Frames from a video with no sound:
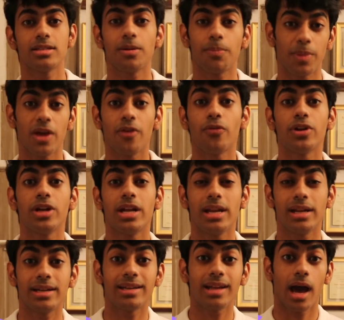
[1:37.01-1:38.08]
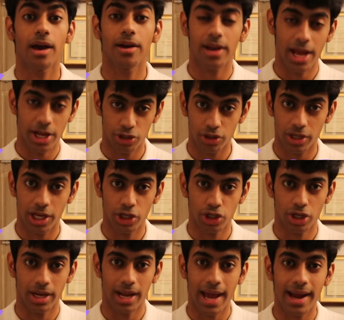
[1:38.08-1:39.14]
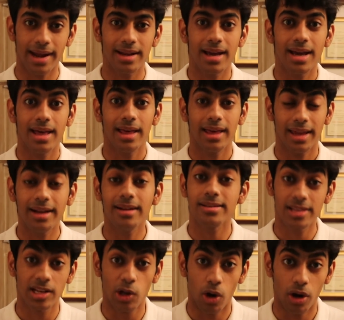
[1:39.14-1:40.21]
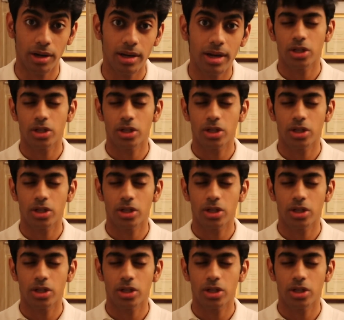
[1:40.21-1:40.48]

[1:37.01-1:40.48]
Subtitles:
to pay for an entire education. And it is a lot.